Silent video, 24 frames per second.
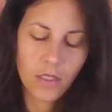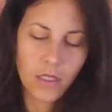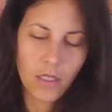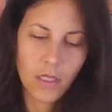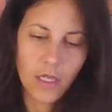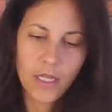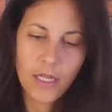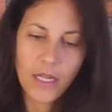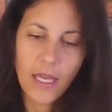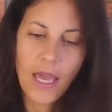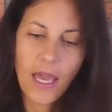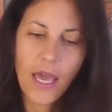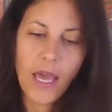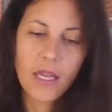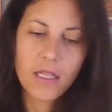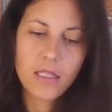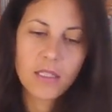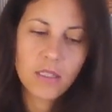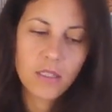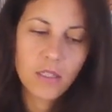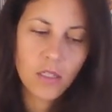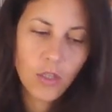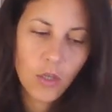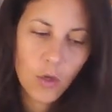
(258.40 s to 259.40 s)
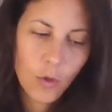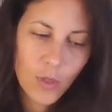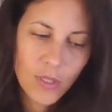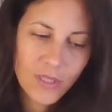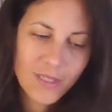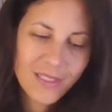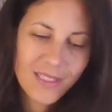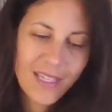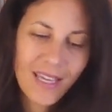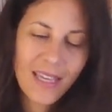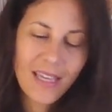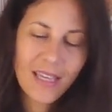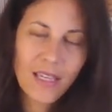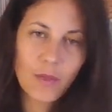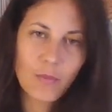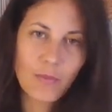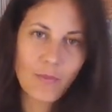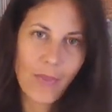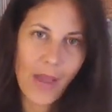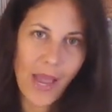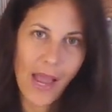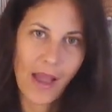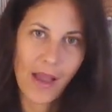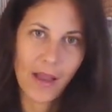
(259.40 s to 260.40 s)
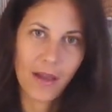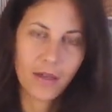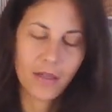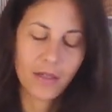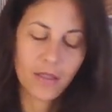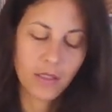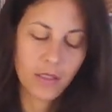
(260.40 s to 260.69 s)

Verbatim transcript: and i had to go and take it back